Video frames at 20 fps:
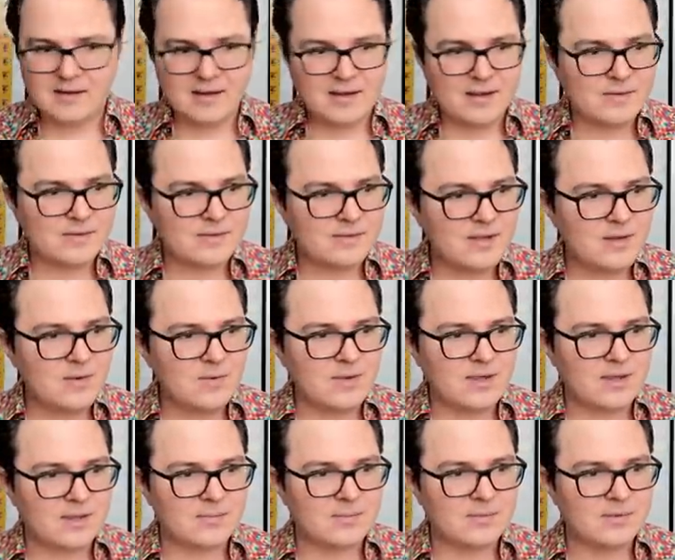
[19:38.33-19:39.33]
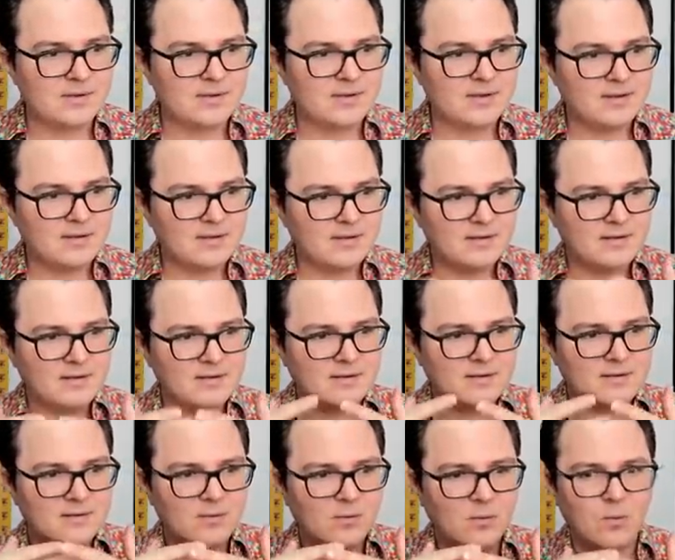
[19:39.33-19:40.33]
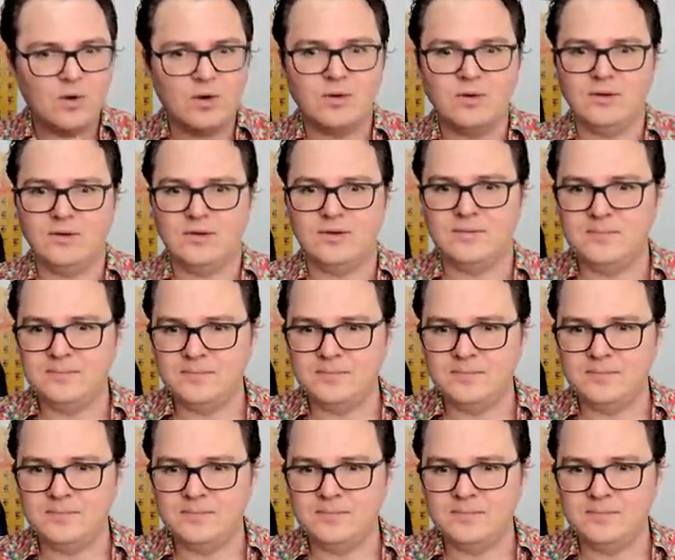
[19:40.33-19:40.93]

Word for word: Ethereum world.